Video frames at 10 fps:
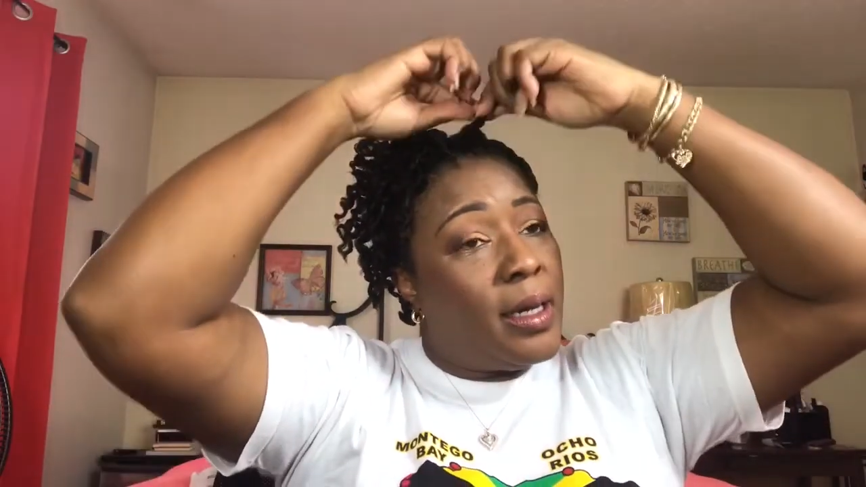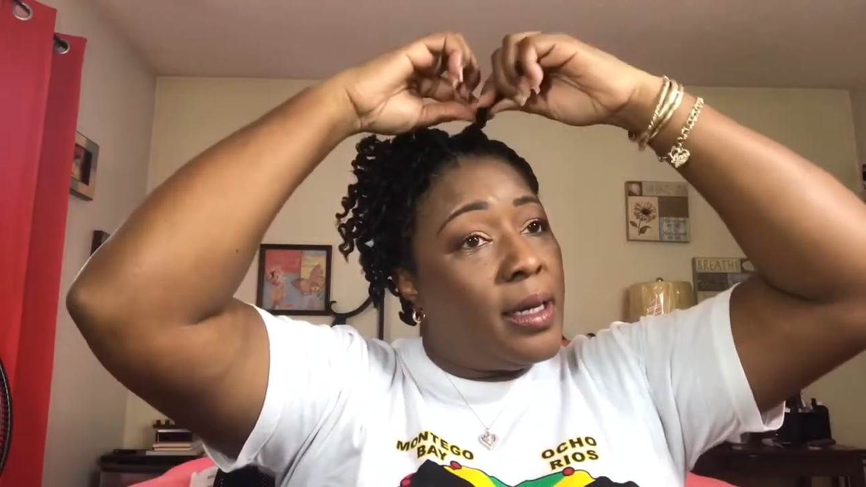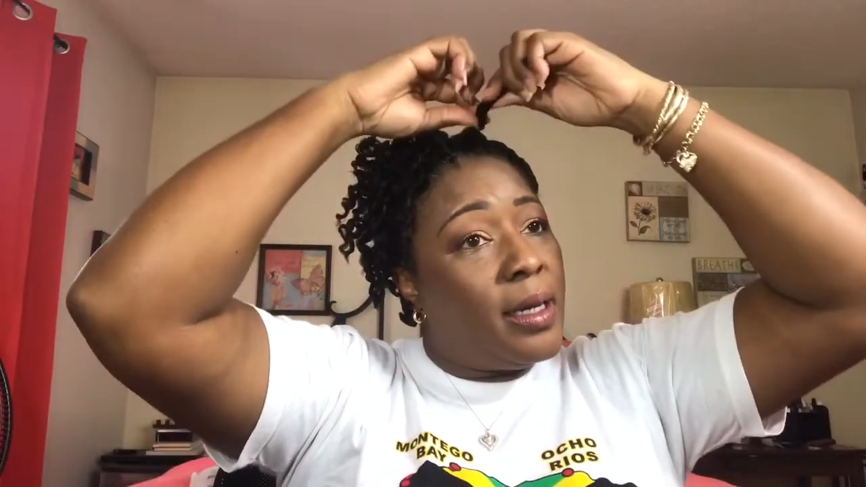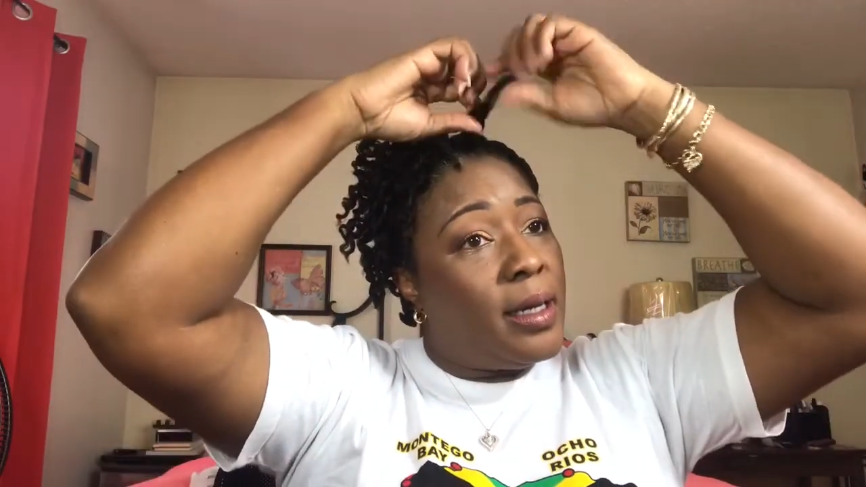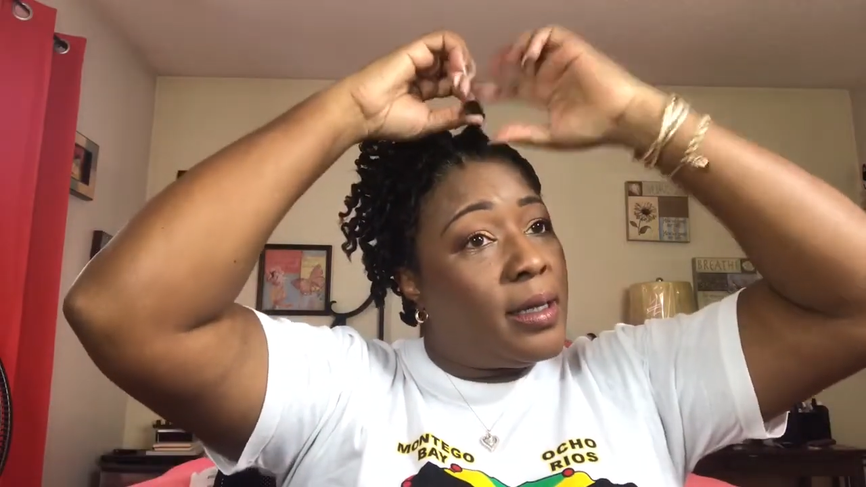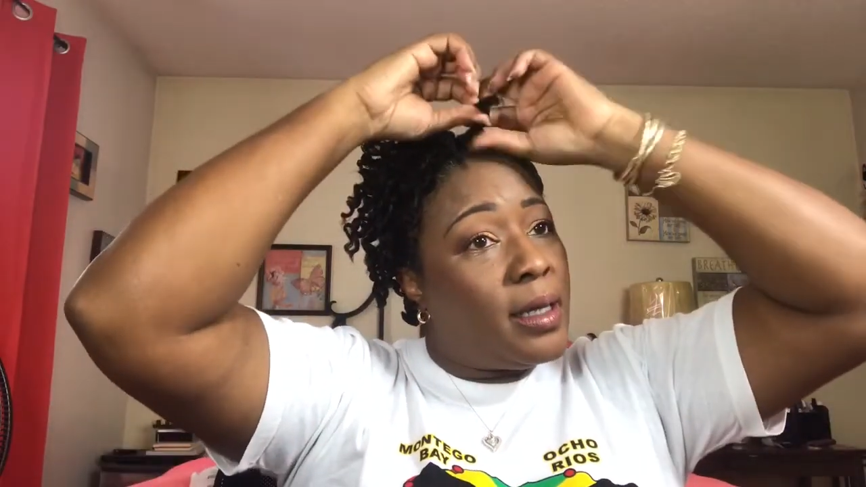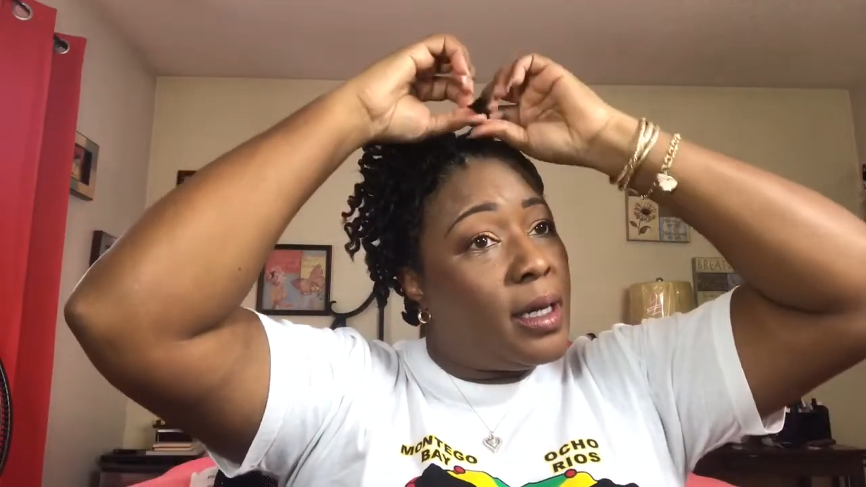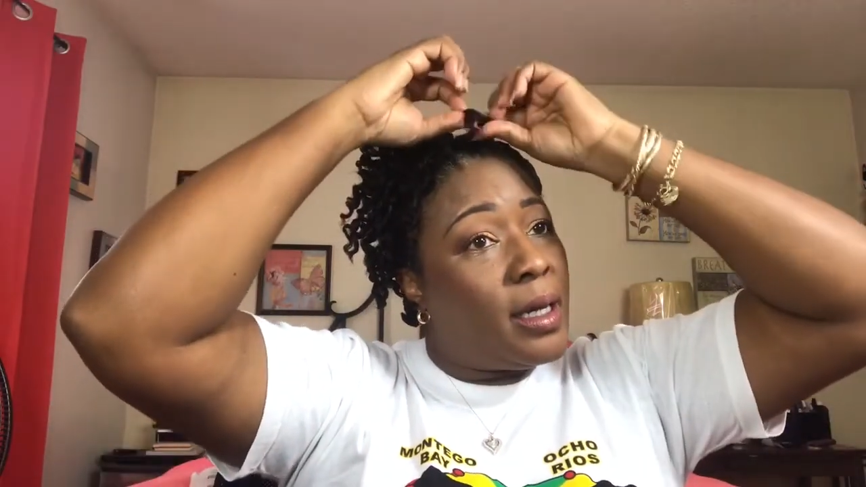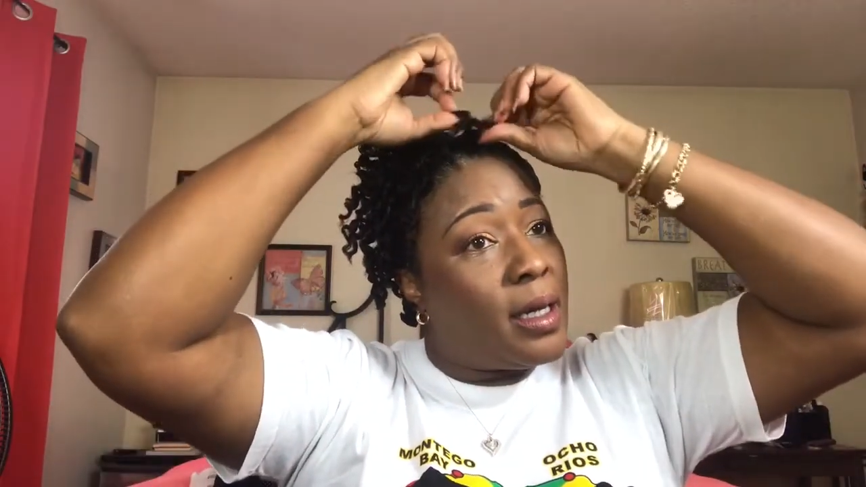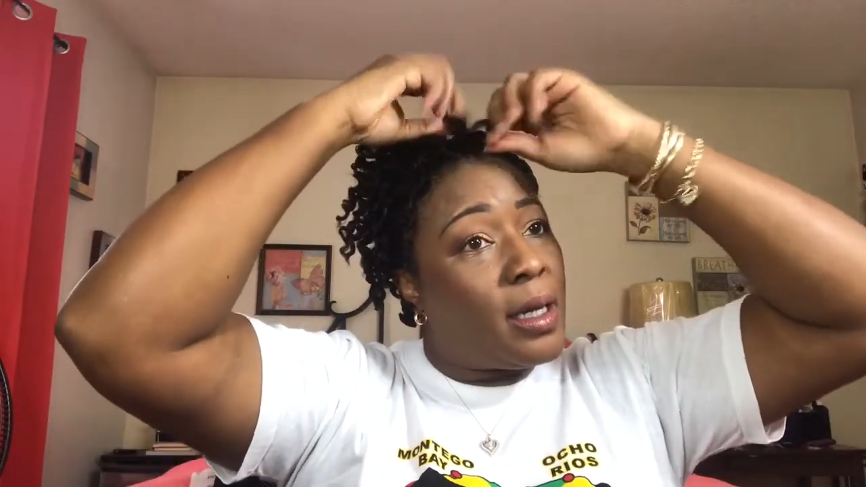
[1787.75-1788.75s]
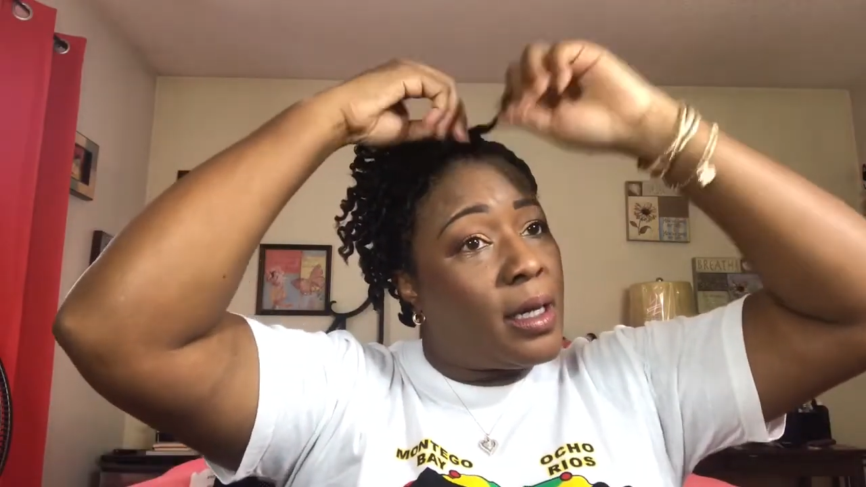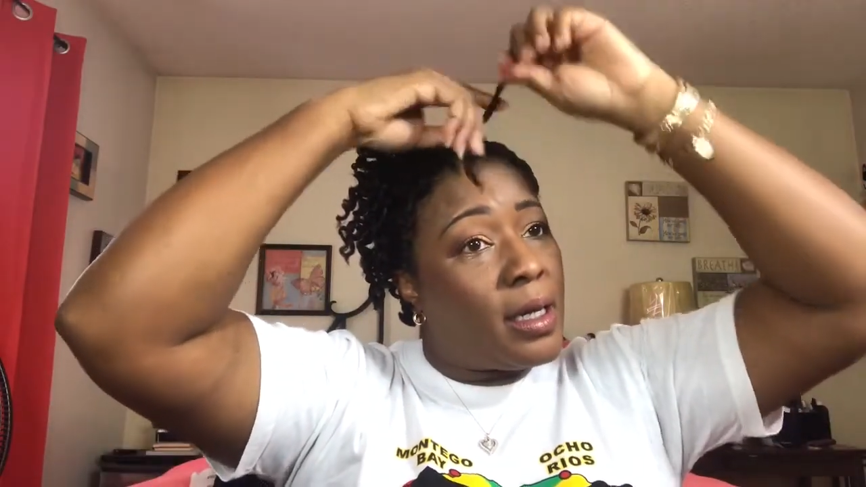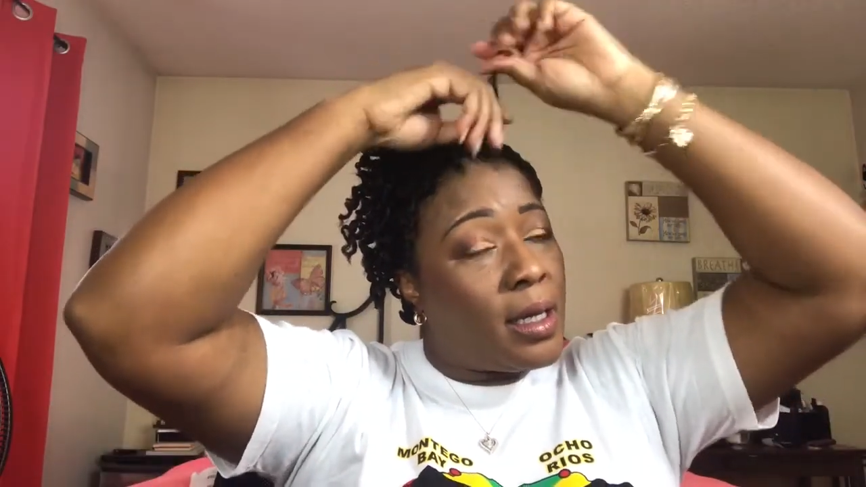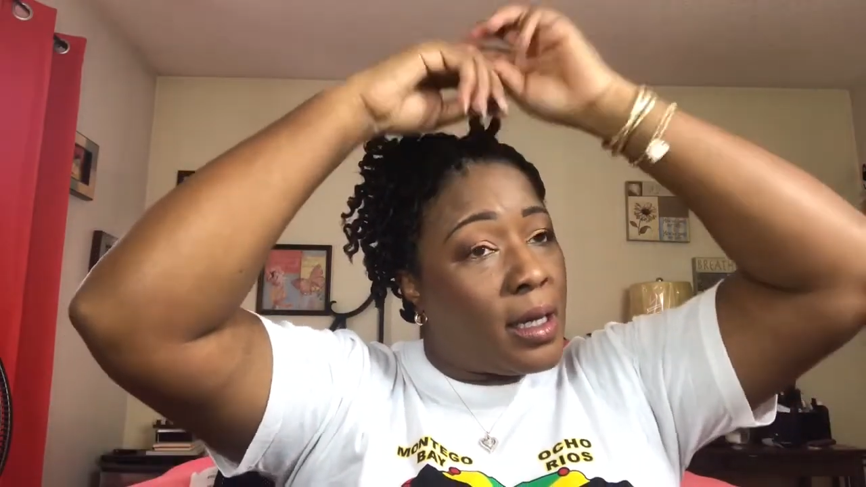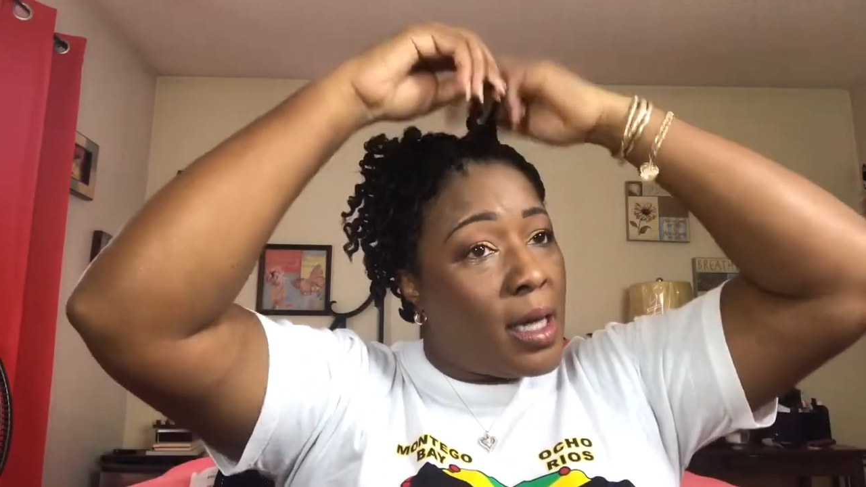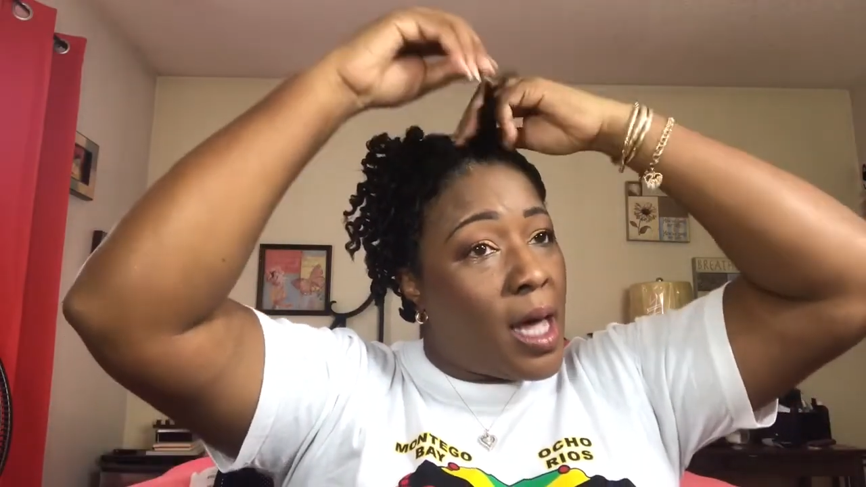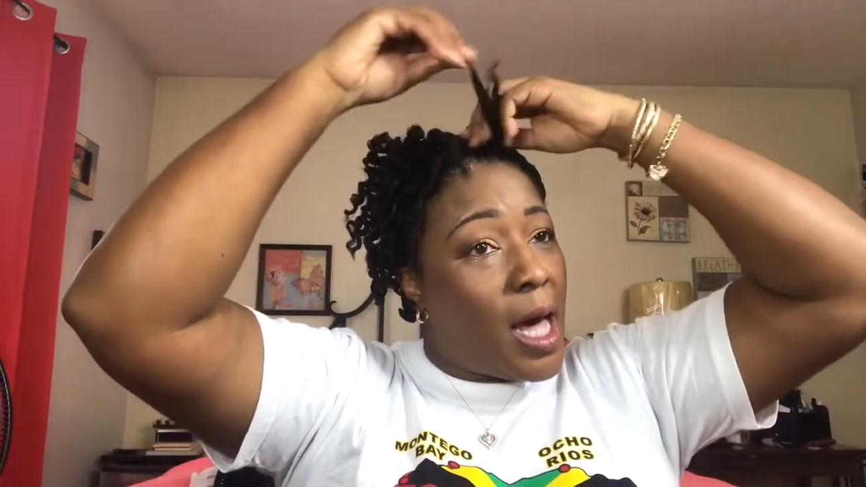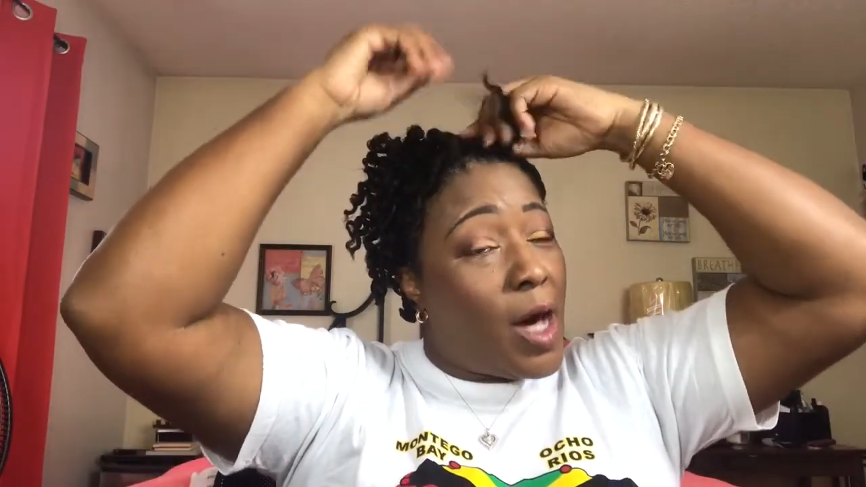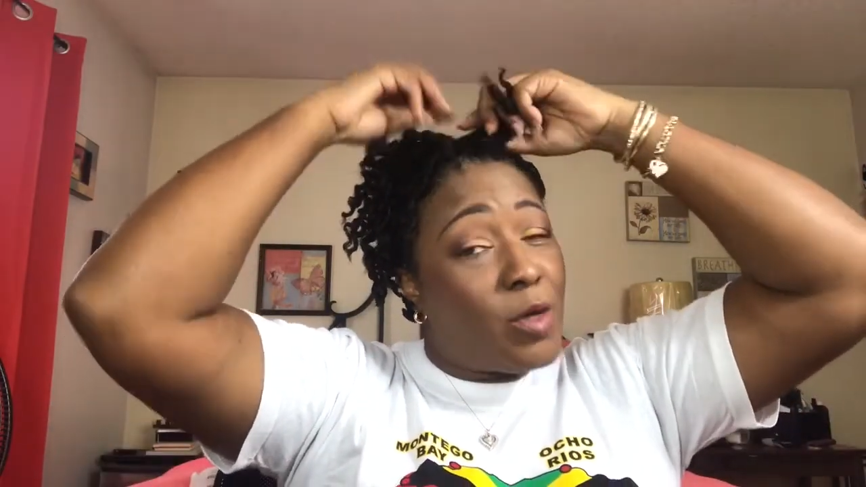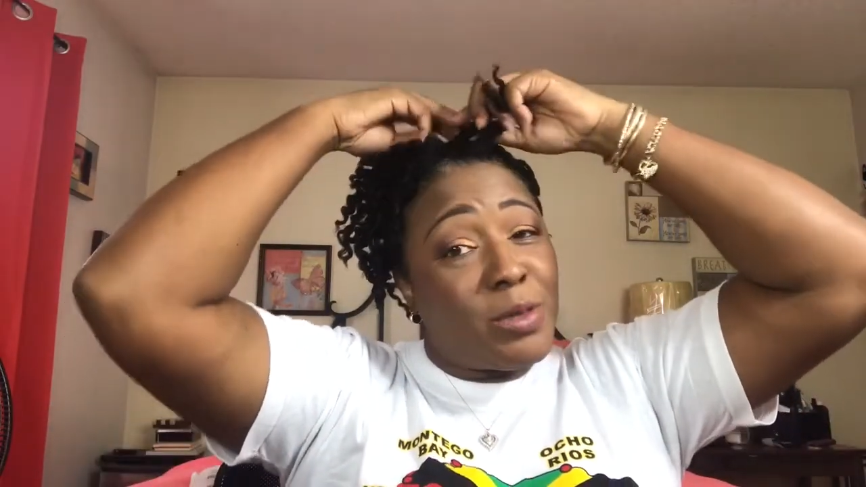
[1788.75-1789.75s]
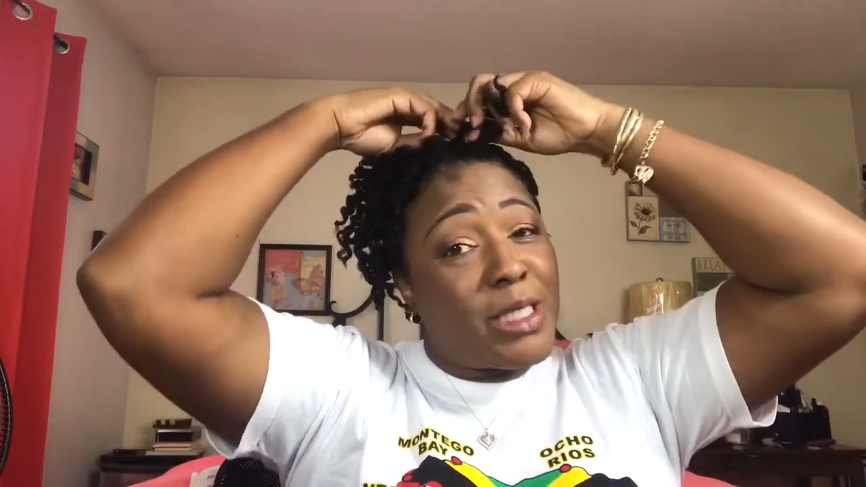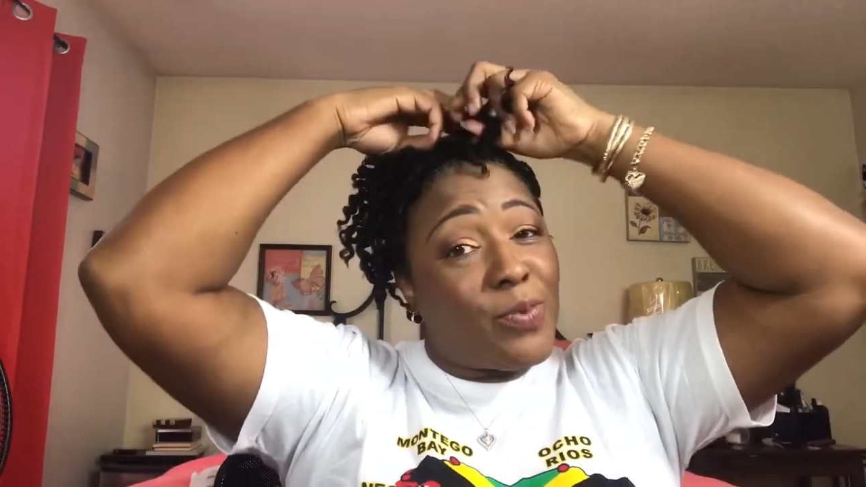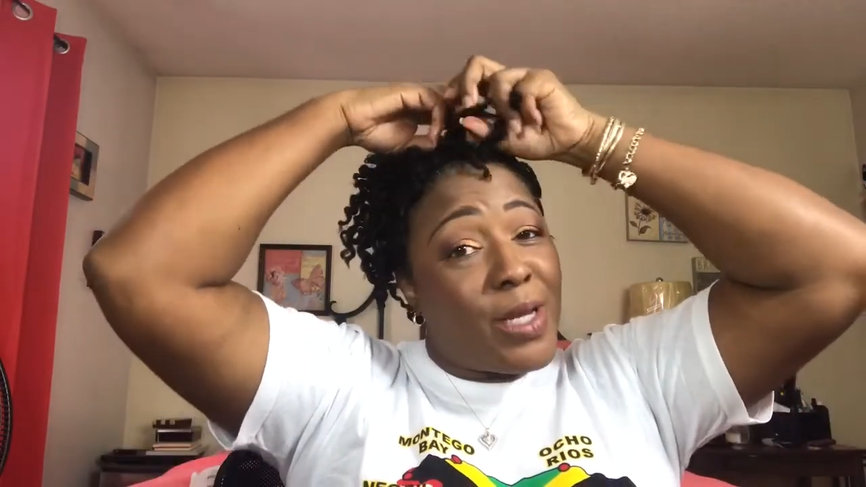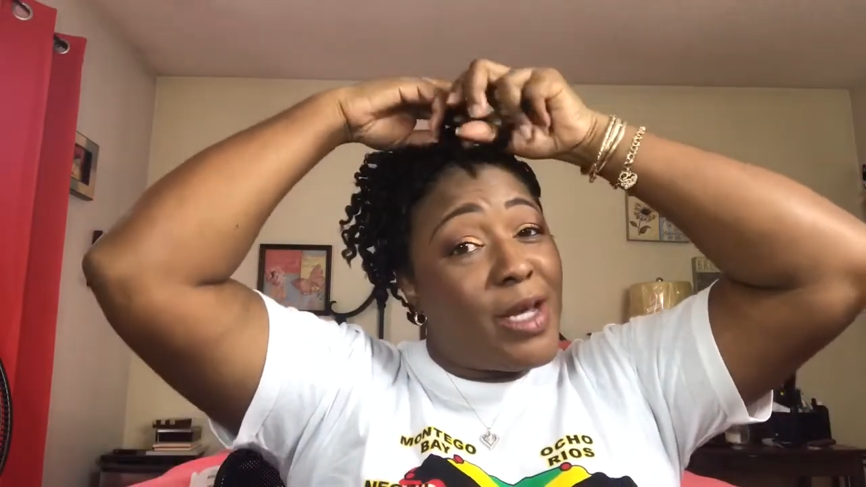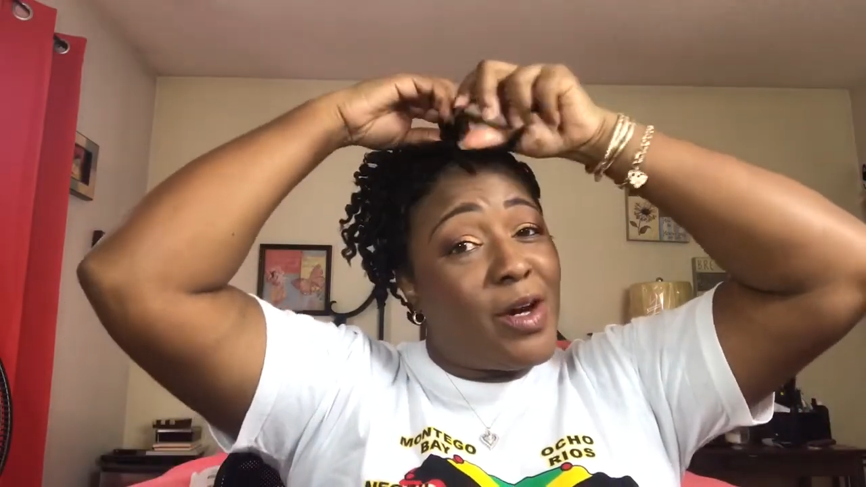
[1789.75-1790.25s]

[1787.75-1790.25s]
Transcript: And I hope this week